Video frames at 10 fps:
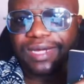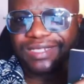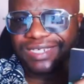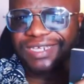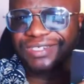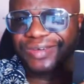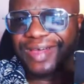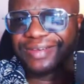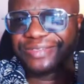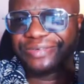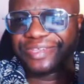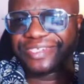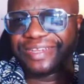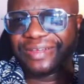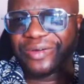I teach you how to do
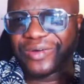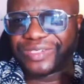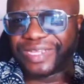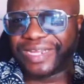this in the course.